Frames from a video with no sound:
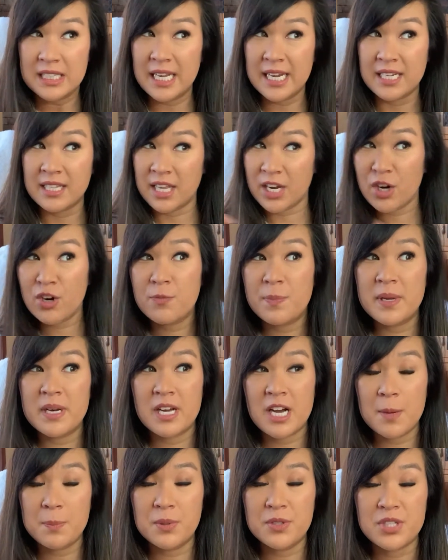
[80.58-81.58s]
Like there have been a
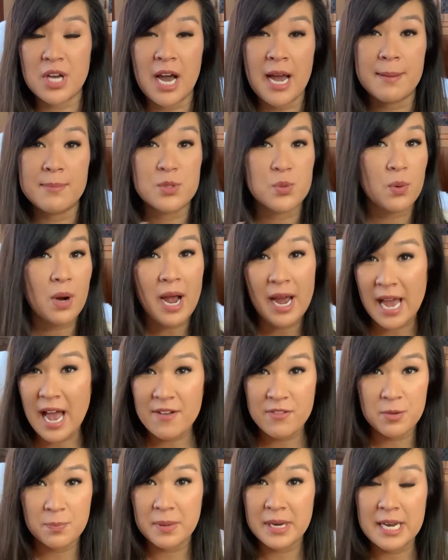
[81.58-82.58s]
couple times where I
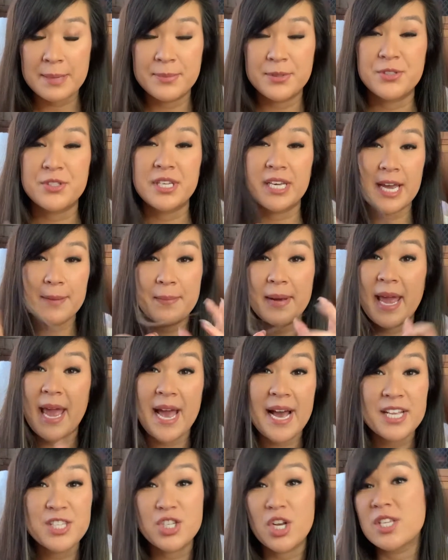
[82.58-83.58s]
haven't been able to get my
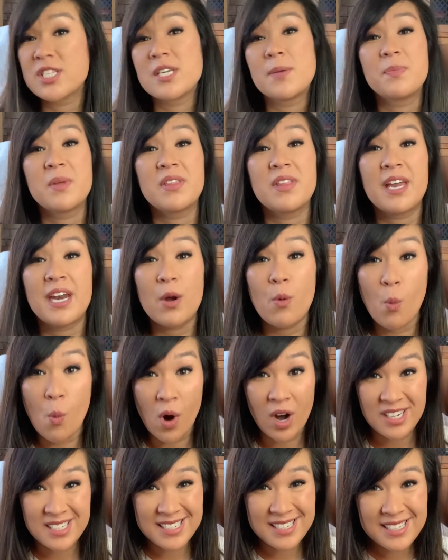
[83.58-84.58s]
hands on something that I
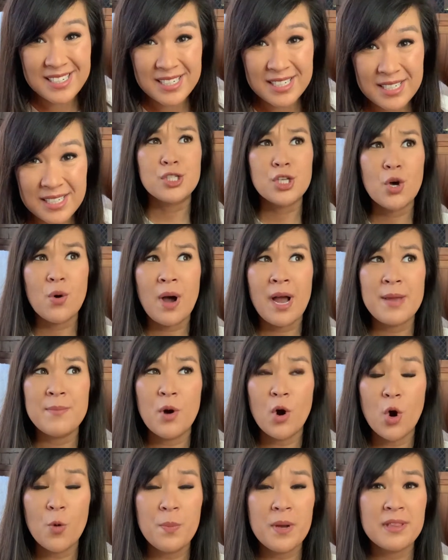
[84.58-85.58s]
wanted. So I'm
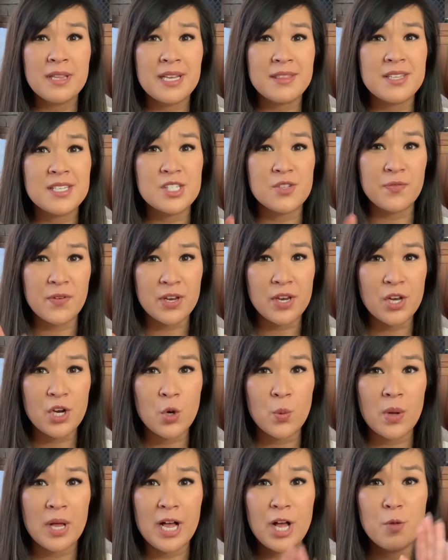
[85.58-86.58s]
hoping that this
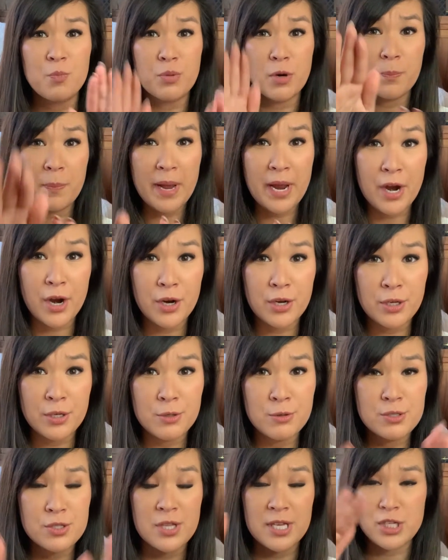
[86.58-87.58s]
video will help prepare
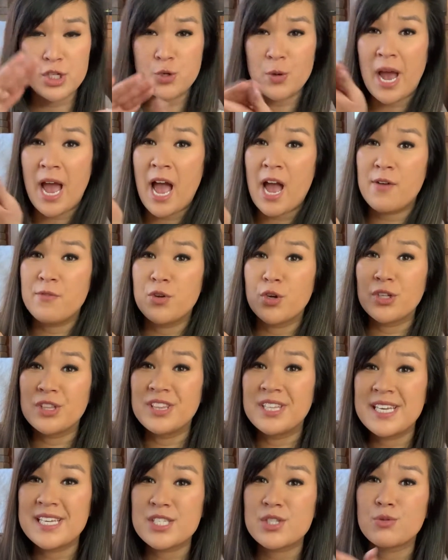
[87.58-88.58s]
you so that you have your
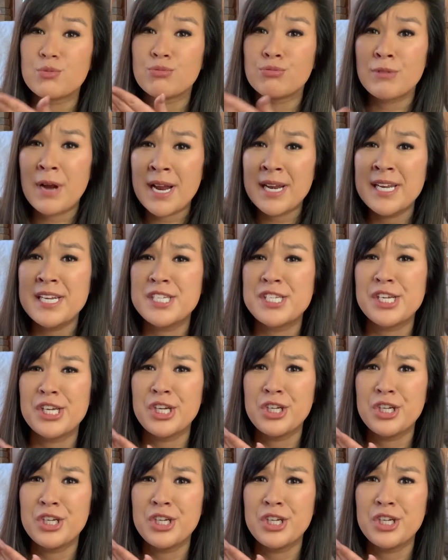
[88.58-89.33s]
list ready to